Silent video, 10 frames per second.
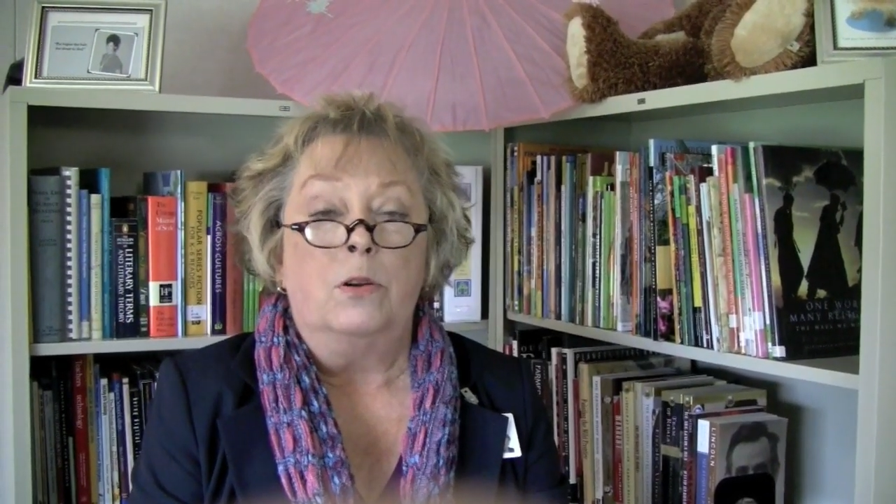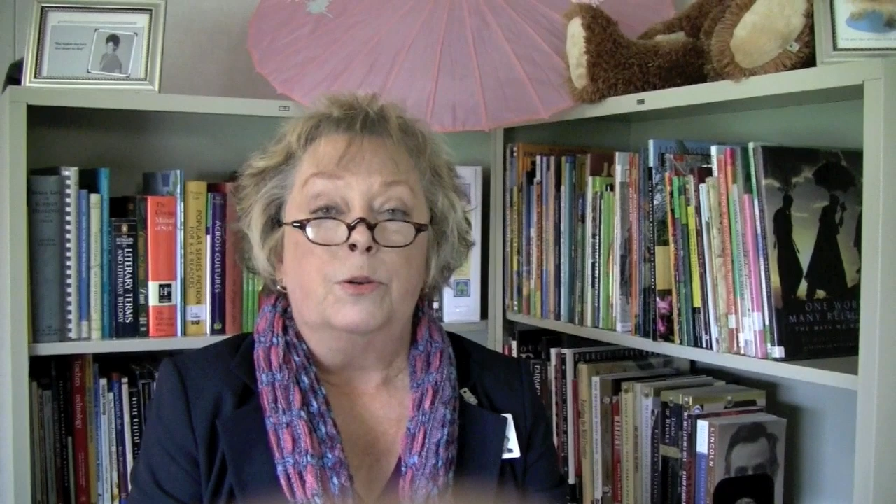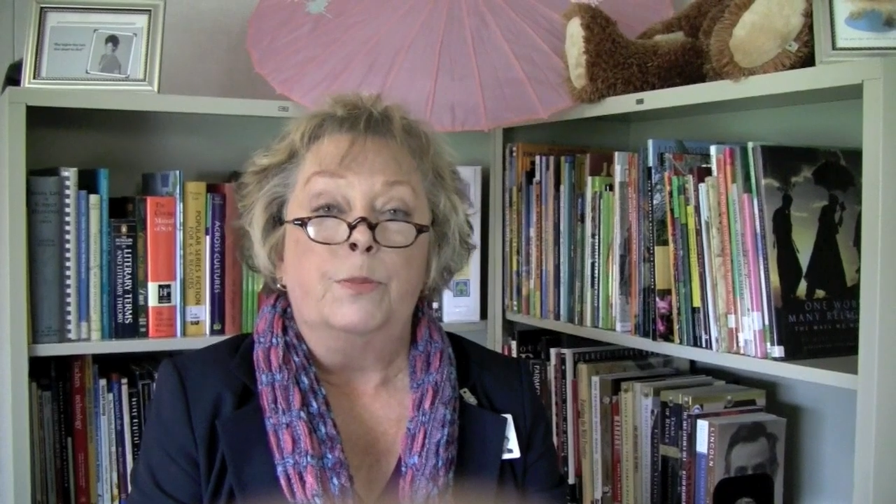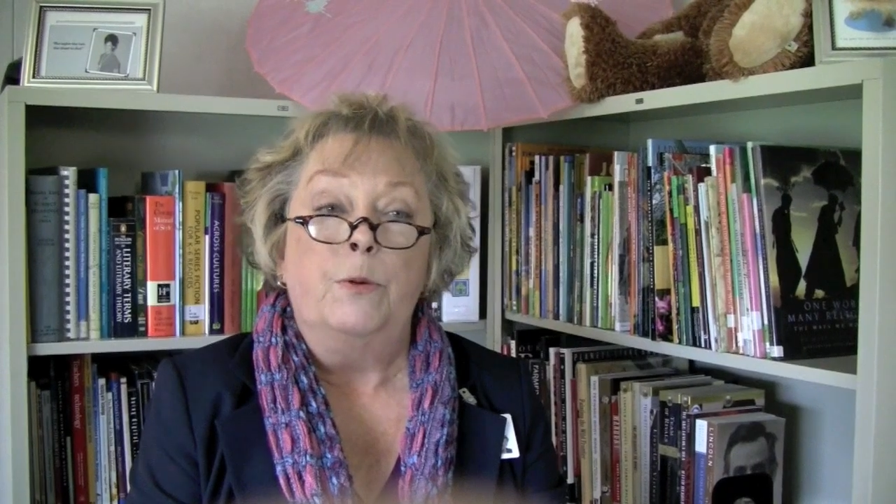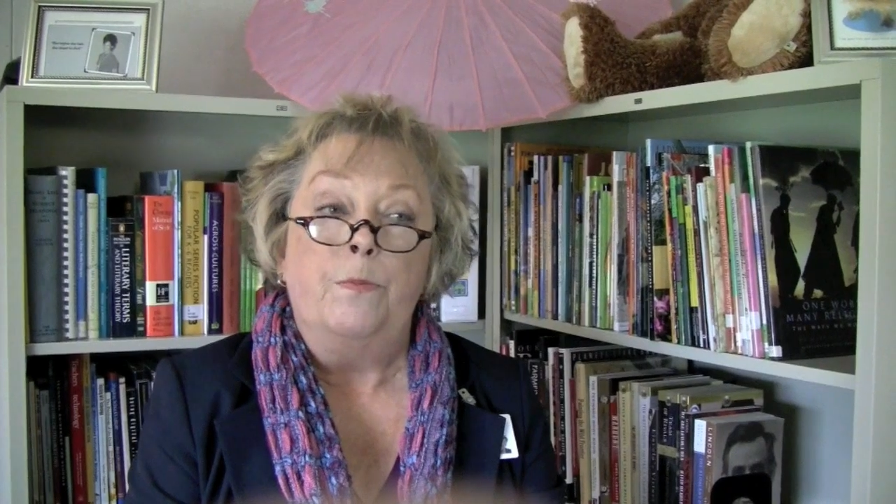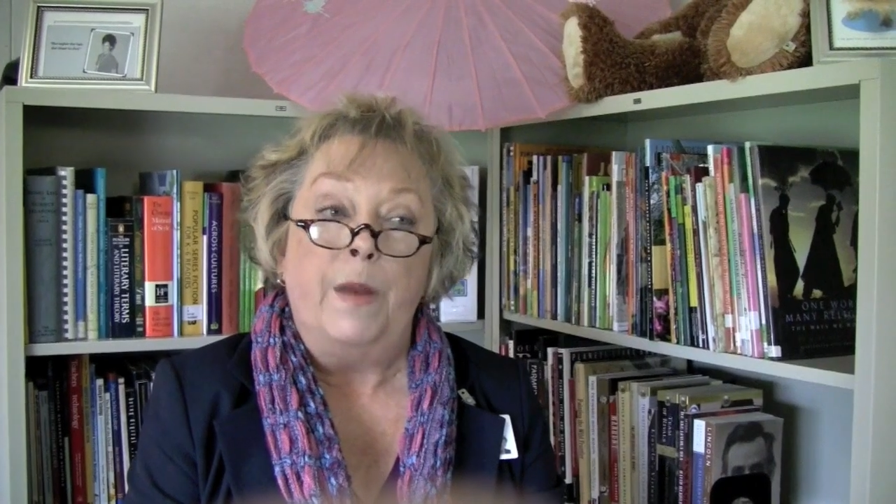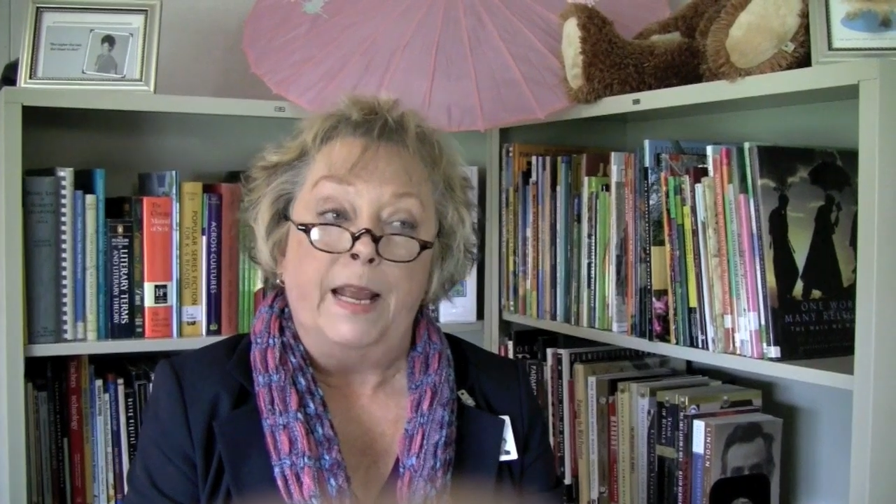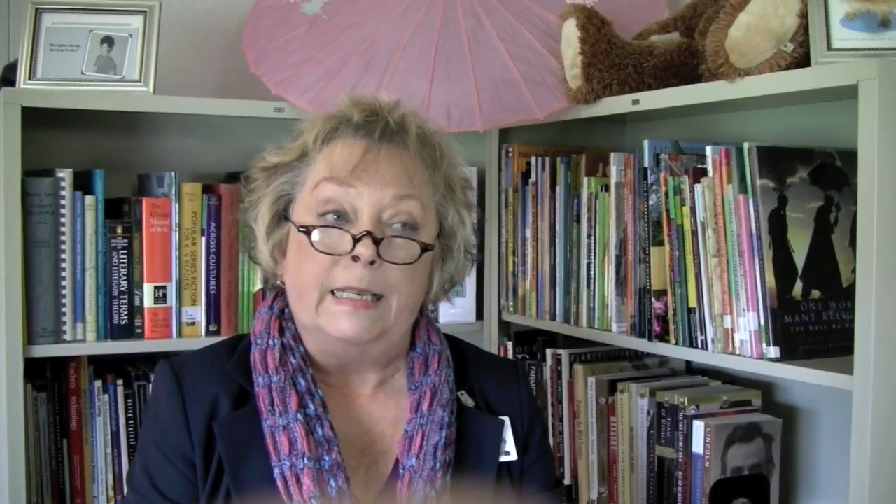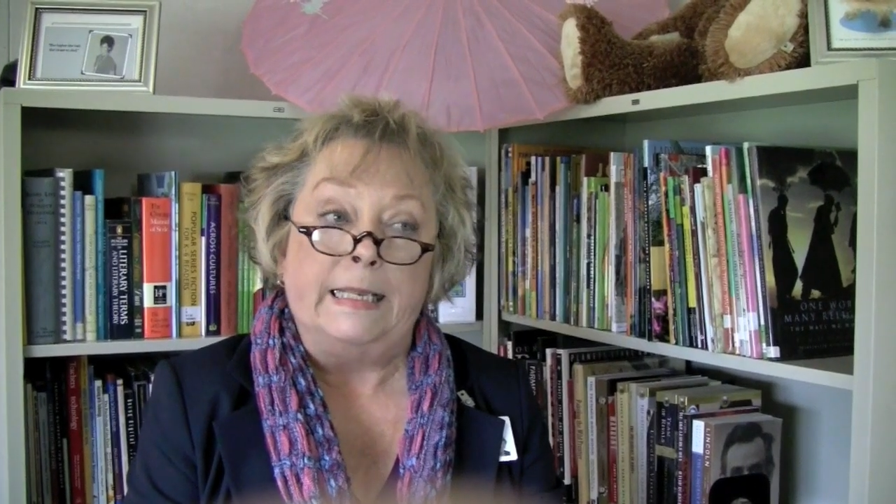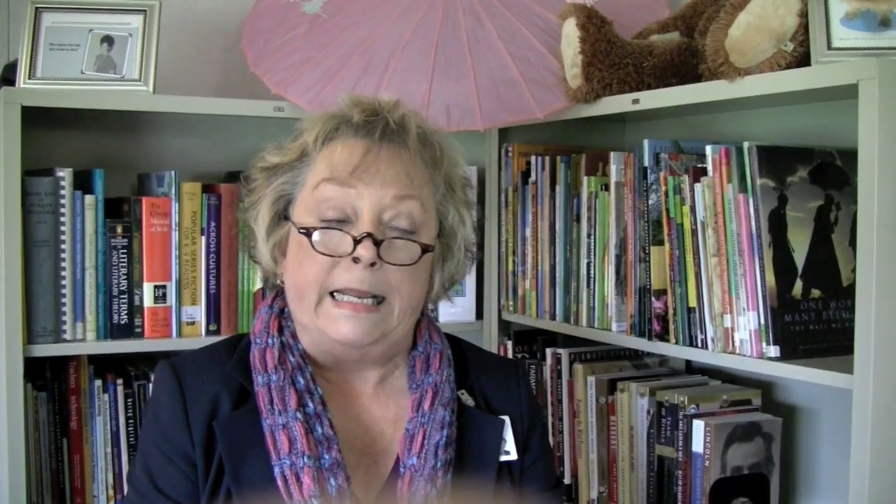SHMOOP
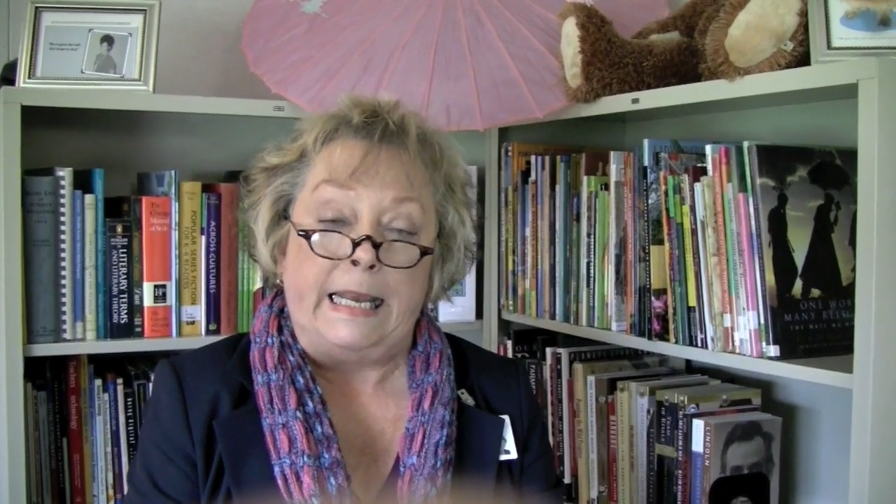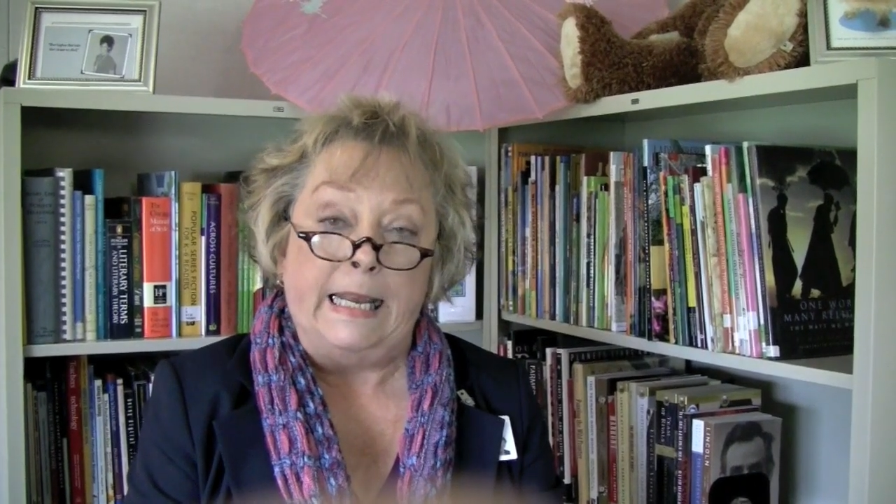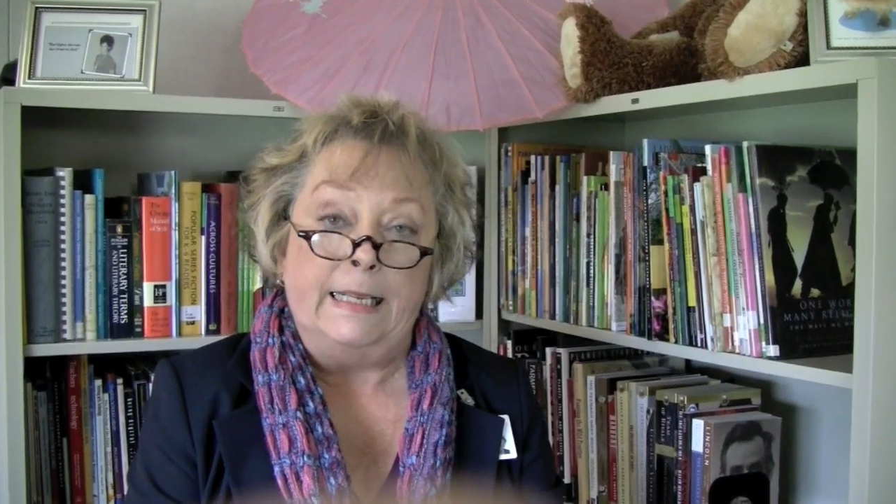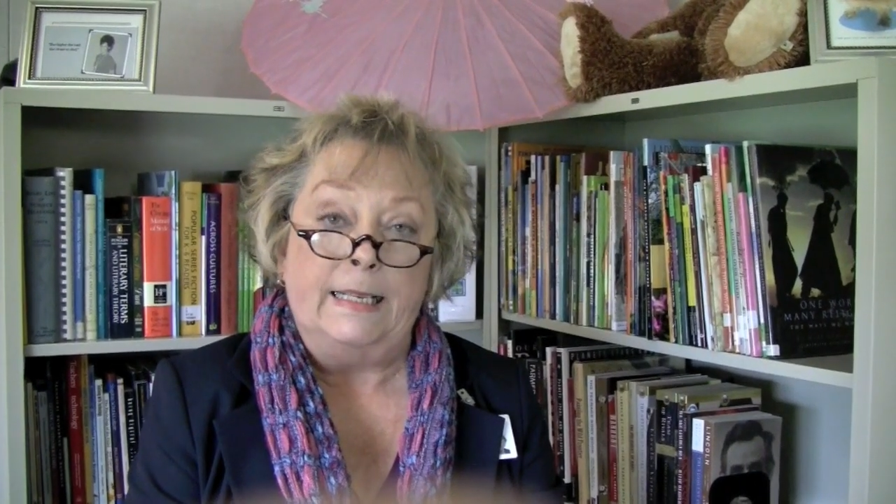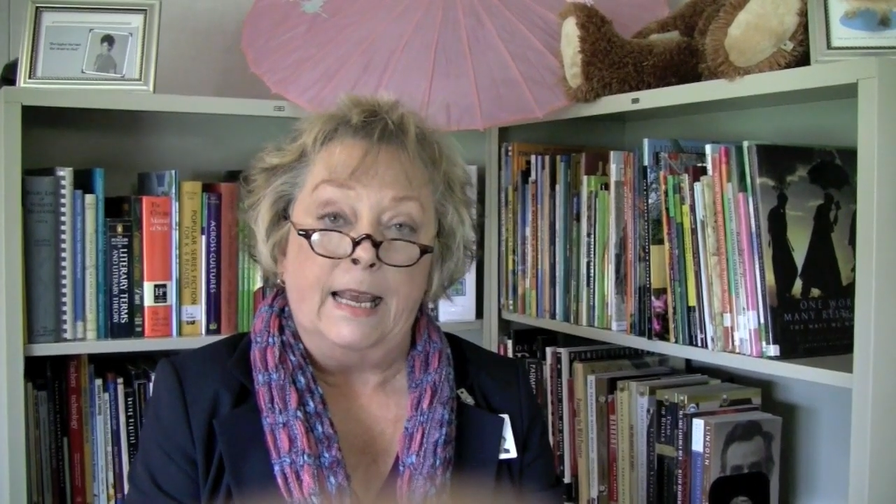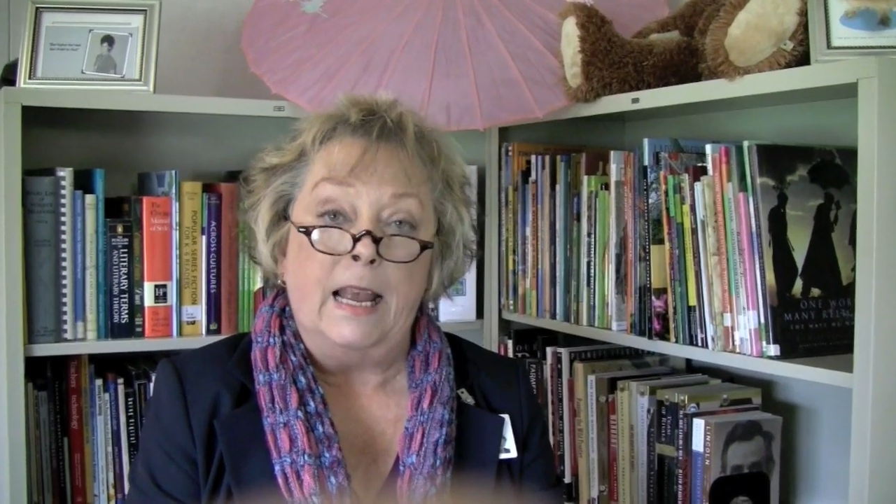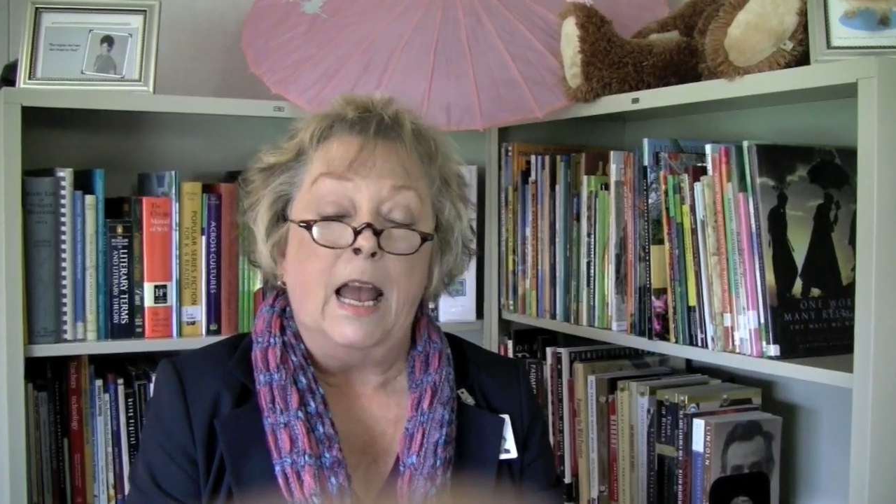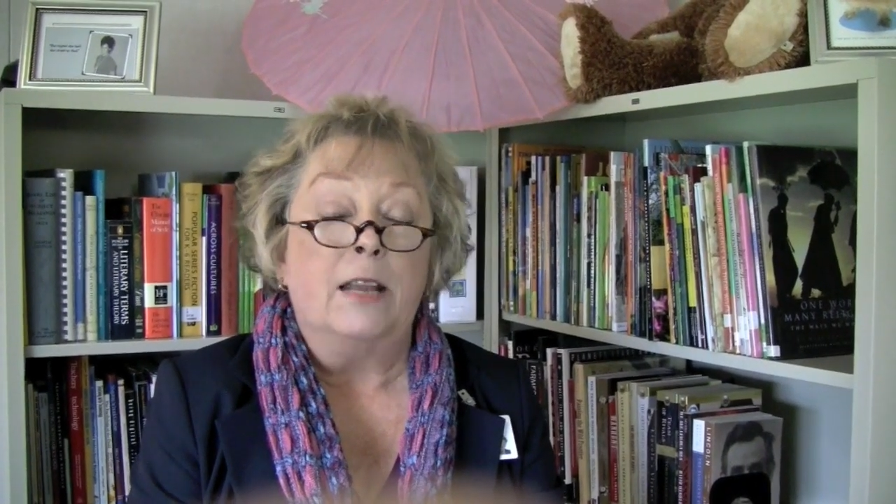makes it easy,